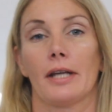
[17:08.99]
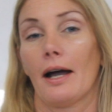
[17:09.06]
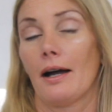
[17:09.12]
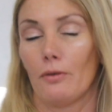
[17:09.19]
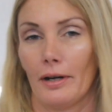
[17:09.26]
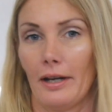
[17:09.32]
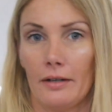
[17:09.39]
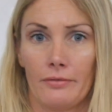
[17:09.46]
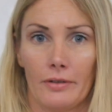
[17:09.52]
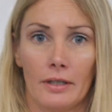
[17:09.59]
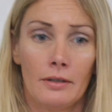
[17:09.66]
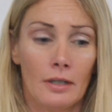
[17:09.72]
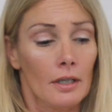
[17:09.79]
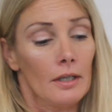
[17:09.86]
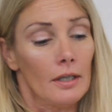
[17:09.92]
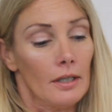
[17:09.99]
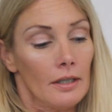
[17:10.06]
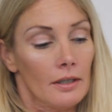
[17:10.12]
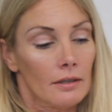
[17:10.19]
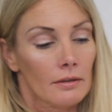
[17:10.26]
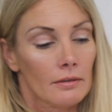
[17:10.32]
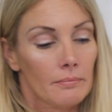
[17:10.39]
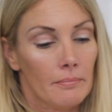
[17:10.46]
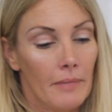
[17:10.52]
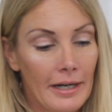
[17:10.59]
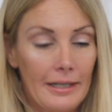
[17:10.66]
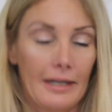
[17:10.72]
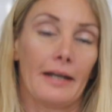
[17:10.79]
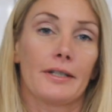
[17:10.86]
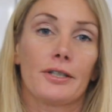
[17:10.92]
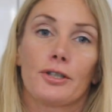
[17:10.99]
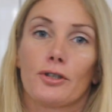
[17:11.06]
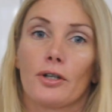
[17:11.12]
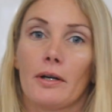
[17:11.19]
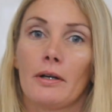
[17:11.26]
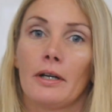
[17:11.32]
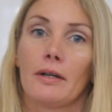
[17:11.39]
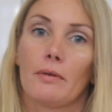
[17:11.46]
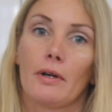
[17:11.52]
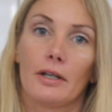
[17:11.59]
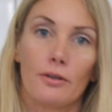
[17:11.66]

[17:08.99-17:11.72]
however, make extra.